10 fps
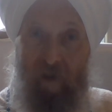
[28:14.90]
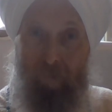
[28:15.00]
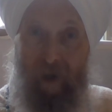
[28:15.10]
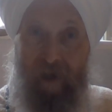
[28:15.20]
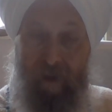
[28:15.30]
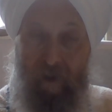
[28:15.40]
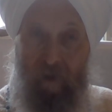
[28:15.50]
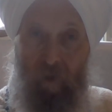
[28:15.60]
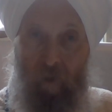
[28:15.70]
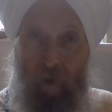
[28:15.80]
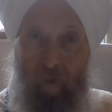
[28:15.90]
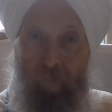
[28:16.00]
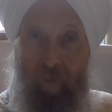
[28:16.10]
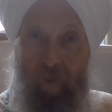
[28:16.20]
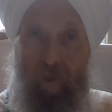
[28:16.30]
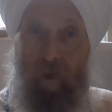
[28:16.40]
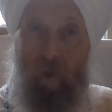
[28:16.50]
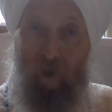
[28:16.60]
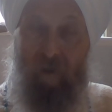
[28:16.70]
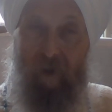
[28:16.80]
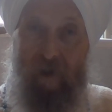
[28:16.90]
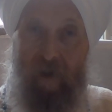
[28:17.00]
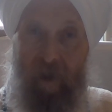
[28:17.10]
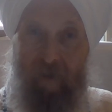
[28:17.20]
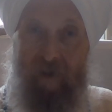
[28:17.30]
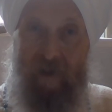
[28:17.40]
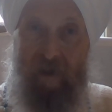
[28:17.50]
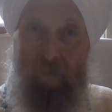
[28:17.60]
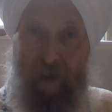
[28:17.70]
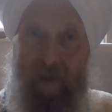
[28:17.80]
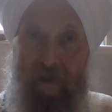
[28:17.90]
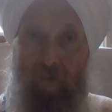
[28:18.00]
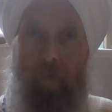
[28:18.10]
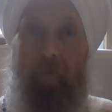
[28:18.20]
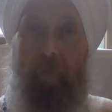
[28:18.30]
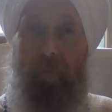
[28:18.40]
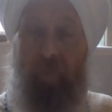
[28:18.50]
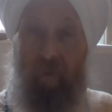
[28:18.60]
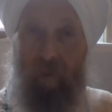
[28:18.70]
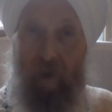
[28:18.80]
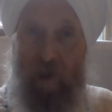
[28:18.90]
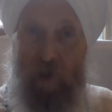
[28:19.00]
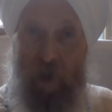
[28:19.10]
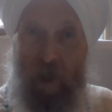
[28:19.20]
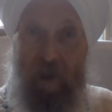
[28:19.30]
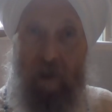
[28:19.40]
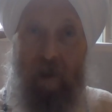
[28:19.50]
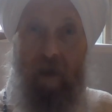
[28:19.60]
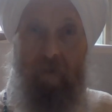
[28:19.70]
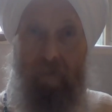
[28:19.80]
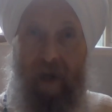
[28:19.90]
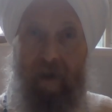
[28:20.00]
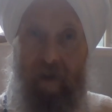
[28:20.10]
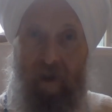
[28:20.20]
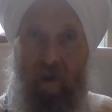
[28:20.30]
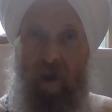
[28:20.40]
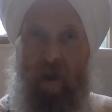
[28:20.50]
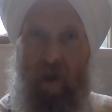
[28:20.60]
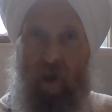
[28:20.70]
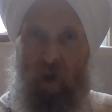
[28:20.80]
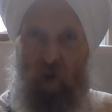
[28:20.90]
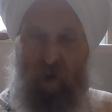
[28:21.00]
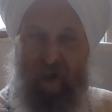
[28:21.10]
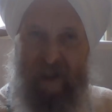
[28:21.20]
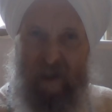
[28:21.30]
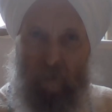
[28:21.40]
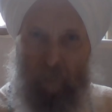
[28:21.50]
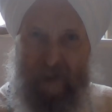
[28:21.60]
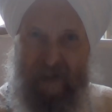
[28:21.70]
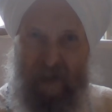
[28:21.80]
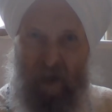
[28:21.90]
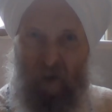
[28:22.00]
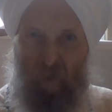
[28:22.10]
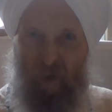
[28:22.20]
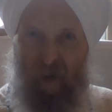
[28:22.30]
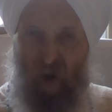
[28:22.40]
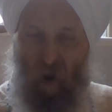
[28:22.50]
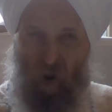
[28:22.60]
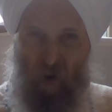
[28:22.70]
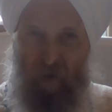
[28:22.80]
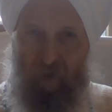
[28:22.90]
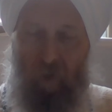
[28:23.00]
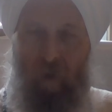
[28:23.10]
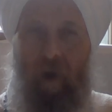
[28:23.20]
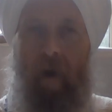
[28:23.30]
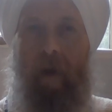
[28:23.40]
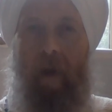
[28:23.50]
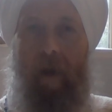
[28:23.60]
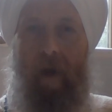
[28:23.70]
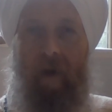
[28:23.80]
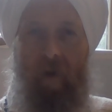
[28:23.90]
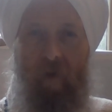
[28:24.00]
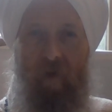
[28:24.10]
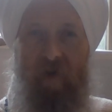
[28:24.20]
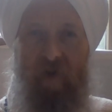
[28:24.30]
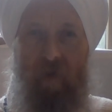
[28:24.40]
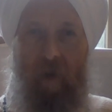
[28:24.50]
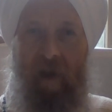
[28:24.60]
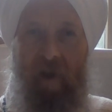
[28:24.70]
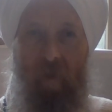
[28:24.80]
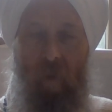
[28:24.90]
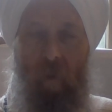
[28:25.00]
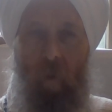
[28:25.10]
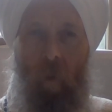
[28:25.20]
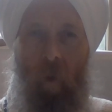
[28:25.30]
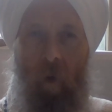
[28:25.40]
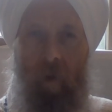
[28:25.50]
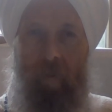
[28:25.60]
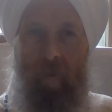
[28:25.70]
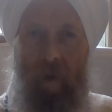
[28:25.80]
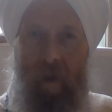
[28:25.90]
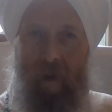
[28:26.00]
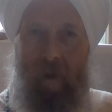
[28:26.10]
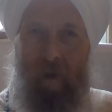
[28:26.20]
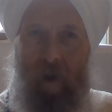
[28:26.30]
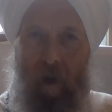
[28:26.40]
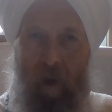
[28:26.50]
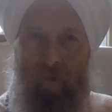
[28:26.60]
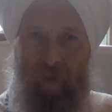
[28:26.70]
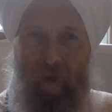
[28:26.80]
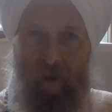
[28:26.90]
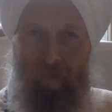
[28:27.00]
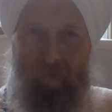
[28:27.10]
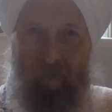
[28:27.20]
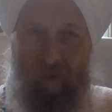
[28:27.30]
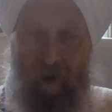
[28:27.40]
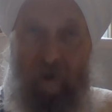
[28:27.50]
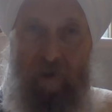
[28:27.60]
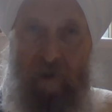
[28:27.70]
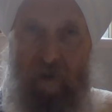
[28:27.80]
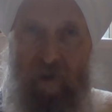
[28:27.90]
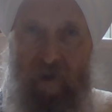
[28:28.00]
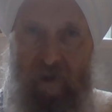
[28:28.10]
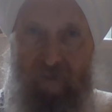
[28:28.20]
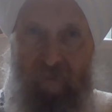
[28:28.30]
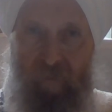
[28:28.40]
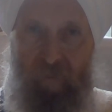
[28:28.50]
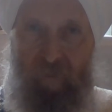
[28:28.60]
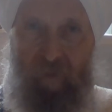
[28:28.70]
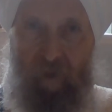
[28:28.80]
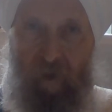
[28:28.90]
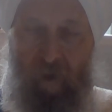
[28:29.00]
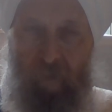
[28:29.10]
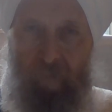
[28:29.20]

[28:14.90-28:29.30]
bhakti yoga. Yogi Bhajan gave us this mix of Shakti and Bhakti, great tapasya, great hard yoga, and sweet, warm, loving consciousness. If